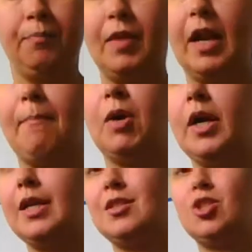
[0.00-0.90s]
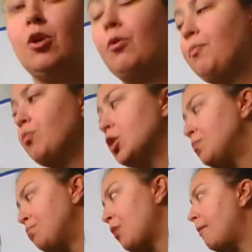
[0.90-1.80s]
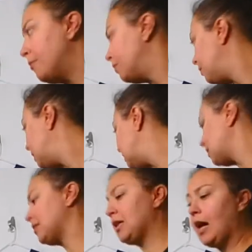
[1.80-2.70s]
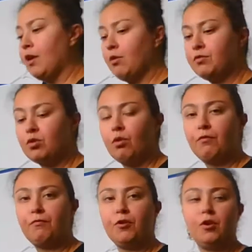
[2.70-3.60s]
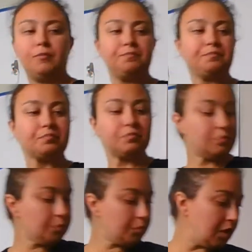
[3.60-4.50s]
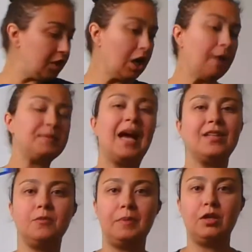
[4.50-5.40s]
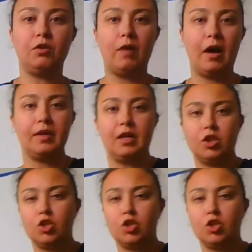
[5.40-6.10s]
that I bought it. So, which probably means it's got to have sold for, the comps had to be in around like the